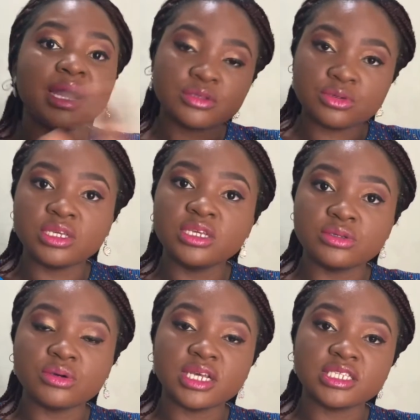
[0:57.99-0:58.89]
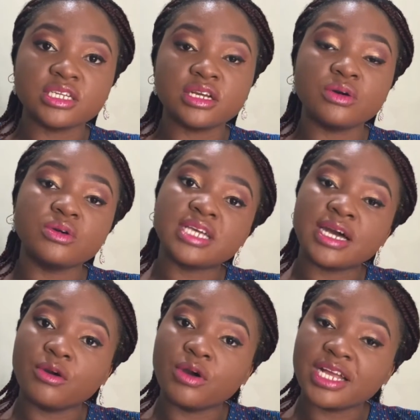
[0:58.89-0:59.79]
back to his or
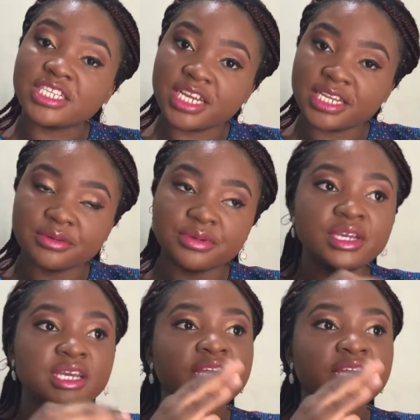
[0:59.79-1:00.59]
her channel.